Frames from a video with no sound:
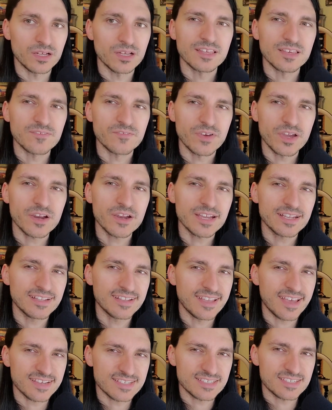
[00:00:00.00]
The very
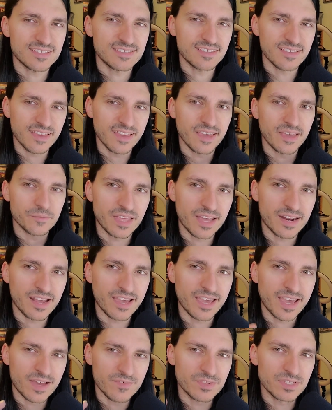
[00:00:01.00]
next thing that I
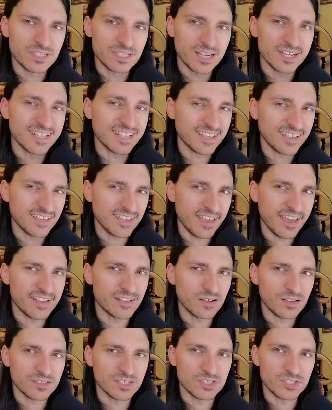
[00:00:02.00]
haven't done
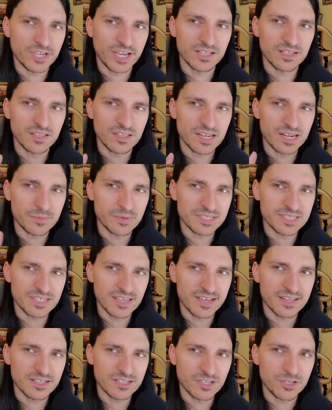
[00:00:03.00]
yet on the channel that I'm
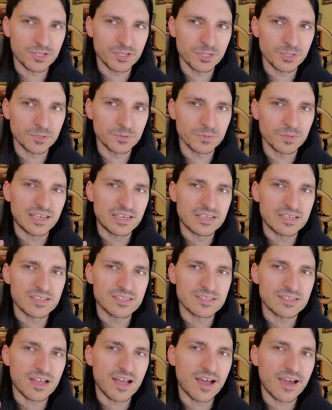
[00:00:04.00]
excited to do
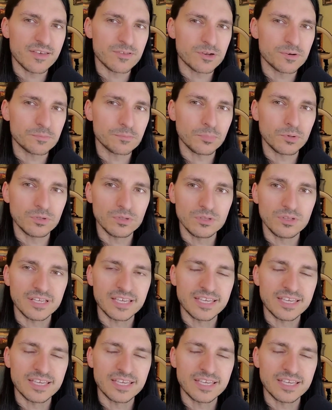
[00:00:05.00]
is either pull